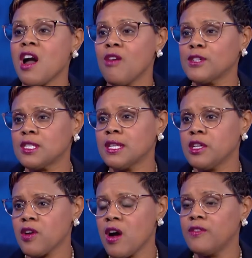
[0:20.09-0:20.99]
Conference
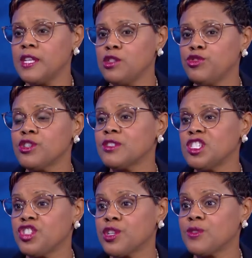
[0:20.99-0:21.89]
Leader of the New
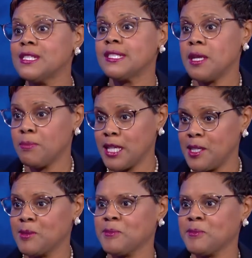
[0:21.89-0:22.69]
Jersey General Assembly.